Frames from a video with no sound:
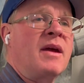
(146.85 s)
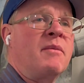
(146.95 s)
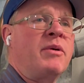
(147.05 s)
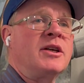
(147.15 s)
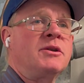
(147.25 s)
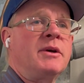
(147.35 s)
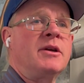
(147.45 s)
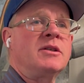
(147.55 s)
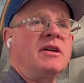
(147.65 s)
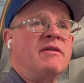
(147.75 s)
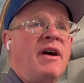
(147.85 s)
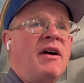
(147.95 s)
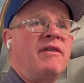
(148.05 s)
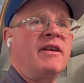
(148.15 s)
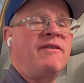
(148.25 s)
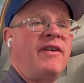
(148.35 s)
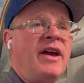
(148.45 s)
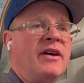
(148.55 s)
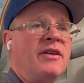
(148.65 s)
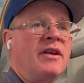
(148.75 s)
pressure reducing valve had
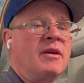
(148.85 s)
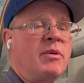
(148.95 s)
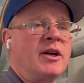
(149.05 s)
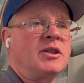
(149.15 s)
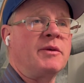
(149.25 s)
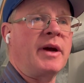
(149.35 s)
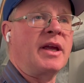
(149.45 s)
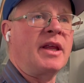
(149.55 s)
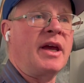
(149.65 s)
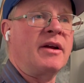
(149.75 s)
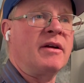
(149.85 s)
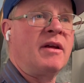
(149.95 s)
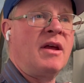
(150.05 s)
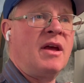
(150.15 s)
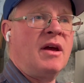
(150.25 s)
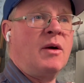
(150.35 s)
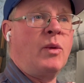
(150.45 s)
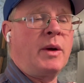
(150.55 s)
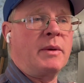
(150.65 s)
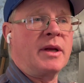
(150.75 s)
failed, the pressure regulator,
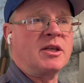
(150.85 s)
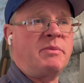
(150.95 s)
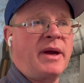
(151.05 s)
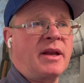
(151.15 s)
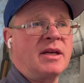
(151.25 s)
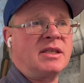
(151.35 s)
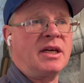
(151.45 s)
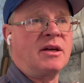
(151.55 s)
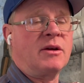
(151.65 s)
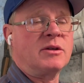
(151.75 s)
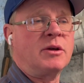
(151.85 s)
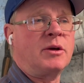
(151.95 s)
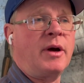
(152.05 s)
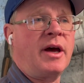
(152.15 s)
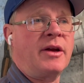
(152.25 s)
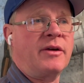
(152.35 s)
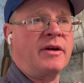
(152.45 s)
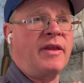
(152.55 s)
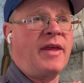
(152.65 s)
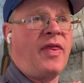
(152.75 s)
we would expect to see closer to
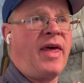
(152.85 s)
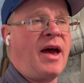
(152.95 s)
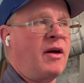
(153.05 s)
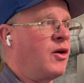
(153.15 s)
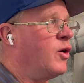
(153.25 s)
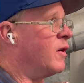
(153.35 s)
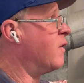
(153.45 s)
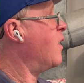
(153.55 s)
100 and then that could have